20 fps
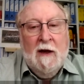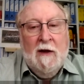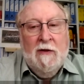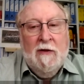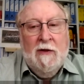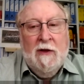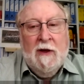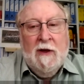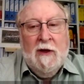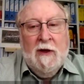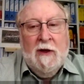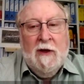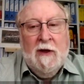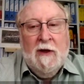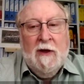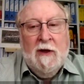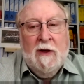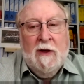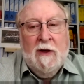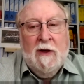
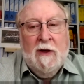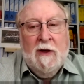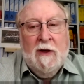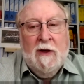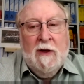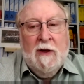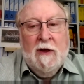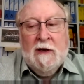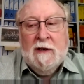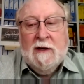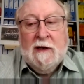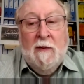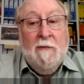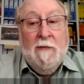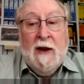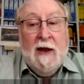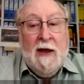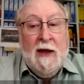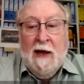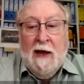that
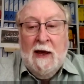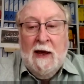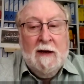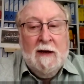simply